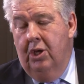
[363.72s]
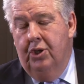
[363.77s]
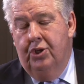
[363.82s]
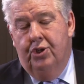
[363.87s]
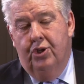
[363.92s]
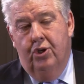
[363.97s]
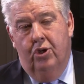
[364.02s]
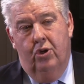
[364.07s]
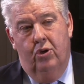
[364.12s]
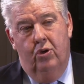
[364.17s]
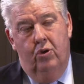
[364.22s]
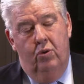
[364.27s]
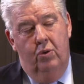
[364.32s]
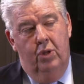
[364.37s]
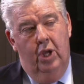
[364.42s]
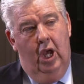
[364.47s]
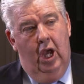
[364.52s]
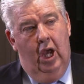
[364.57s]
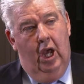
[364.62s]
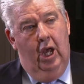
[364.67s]

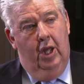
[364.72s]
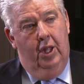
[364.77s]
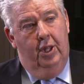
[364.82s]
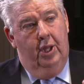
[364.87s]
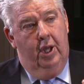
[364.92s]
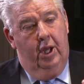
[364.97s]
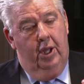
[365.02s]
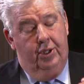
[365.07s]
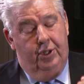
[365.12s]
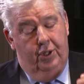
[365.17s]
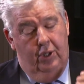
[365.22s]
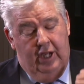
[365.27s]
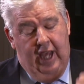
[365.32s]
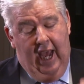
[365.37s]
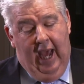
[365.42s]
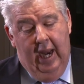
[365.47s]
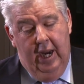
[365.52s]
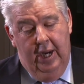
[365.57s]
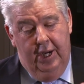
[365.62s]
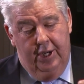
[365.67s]
to
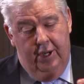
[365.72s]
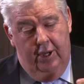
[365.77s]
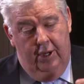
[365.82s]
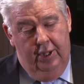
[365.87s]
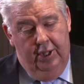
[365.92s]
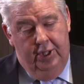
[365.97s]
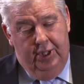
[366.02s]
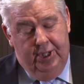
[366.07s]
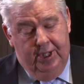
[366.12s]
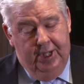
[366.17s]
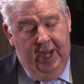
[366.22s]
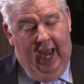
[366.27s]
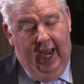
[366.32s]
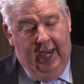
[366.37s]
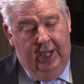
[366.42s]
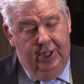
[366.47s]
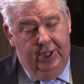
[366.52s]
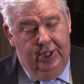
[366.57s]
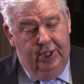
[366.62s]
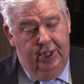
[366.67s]
Canada and the
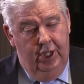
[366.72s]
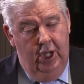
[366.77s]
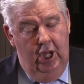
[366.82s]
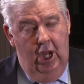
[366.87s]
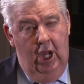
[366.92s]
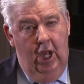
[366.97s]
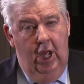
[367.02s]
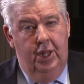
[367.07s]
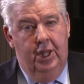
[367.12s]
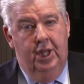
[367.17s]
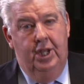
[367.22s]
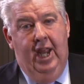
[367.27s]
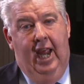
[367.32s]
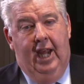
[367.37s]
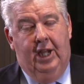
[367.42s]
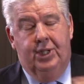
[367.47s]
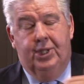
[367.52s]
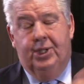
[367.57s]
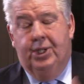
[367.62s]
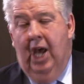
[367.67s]
States the
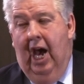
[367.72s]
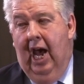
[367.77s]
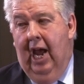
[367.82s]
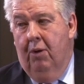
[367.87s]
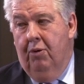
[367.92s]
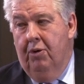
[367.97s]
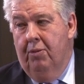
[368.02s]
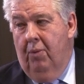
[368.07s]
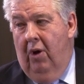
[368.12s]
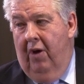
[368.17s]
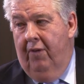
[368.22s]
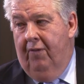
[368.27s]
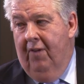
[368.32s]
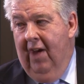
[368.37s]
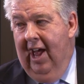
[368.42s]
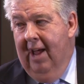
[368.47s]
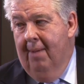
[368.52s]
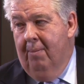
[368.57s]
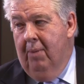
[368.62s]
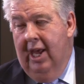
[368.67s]
next day with my
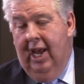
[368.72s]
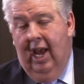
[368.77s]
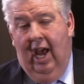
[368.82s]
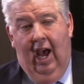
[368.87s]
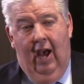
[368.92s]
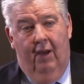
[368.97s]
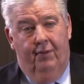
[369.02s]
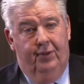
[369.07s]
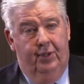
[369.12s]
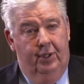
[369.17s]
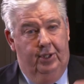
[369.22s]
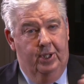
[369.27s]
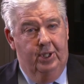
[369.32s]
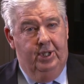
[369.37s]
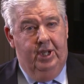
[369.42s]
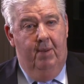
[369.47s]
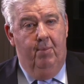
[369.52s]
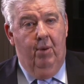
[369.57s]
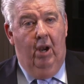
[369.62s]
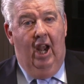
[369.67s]
family after
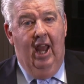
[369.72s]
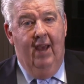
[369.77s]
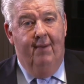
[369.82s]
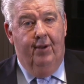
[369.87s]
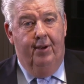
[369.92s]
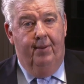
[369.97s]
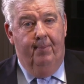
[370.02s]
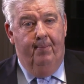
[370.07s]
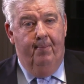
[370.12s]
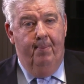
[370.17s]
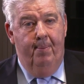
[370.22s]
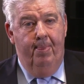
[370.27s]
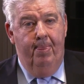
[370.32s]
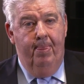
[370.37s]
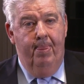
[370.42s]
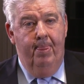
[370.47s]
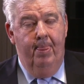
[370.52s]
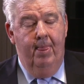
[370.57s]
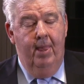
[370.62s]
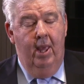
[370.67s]
September 11.
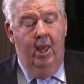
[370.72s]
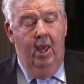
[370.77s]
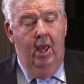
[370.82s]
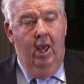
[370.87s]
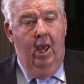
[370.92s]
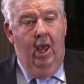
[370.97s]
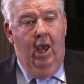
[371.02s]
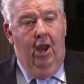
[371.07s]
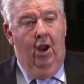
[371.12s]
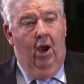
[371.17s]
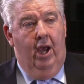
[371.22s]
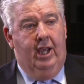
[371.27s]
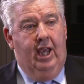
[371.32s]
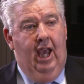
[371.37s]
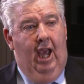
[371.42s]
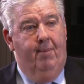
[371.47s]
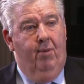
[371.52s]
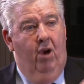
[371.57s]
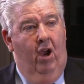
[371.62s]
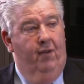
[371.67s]
And I
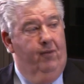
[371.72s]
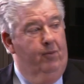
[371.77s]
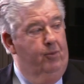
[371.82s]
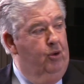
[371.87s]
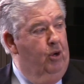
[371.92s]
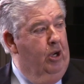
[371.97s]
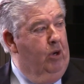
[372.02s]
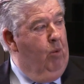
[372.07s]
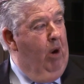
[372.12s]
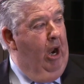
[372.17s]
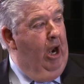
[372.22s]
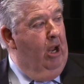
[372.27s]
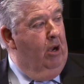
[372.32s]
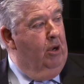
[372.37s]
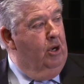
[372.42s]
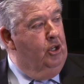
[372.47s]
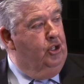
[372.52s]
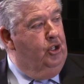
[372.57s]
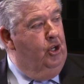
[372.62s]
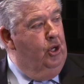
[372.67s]
came home from doing radio
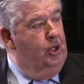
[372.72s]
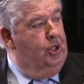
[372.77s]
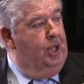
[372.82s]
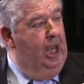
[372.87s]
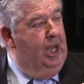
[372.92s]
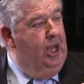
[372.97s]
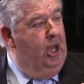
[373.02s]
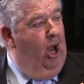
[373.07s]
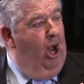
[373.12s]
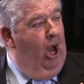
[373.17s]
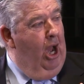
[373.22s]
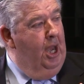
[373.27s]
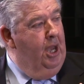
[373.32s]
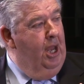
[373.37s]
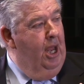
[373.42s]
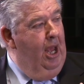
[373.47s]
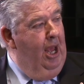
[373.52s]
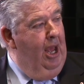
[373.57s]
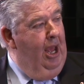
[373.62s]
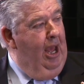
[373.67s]
on a Tuesday night,
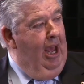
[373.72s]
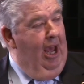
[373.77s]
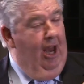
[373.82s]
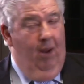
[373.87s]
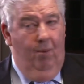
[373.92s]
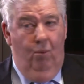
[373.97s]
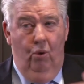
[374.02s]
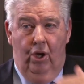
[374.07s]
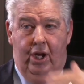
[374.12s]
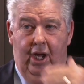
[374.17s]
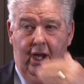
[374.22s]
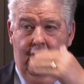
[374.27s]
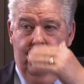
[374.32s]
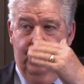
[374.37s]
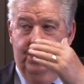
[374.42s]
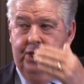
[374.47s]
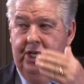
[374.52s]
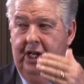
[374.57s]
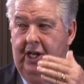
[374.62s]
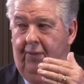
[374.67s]
and I'm looking at
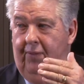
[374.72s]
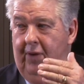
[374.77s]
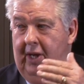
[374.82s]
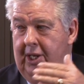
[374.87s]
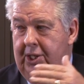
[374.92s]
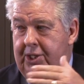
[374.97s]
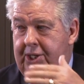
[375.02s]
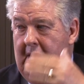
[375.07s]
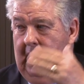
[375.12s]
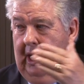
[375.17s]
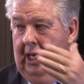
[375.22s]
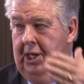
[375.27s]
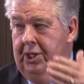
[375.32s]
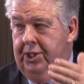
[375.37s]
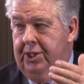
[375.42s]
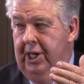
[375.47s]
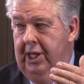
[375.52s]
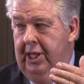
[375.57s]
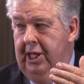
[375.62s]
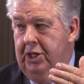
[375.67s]
the TV, and suddenly I
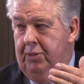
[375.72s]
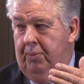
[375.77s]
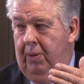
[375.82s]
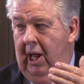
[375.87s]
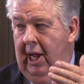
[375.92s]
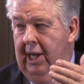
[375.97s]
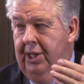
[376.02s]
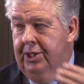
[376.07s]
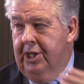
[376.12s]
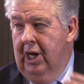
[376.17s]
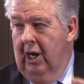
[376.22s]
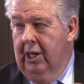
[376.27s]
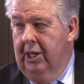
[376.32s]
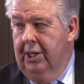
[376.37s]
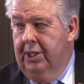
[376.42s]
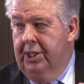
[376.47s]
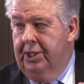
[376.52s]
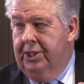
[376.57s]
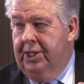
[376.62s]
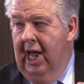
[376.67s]
see these planes going
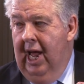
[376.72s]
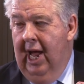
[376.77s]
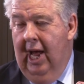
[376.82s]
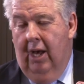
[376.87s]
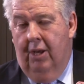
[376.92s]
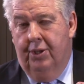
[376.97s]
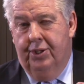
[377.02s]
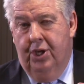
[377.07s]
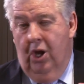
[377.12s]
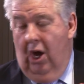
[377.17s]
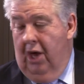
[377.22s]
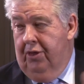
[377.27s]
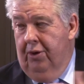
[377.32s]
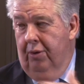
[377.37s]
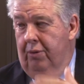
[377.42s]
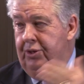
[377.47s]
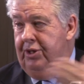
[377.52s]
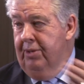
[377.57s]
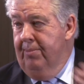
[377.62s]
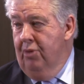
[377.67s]
to the towers, and I thought
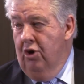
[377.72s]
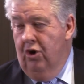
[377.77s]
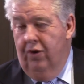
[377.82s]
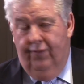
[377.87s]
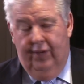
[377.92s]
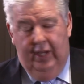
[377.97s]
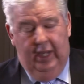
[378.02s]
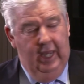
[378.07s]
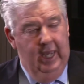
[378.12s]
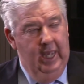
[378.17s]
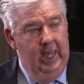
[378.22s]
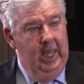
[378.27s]
it was a movie,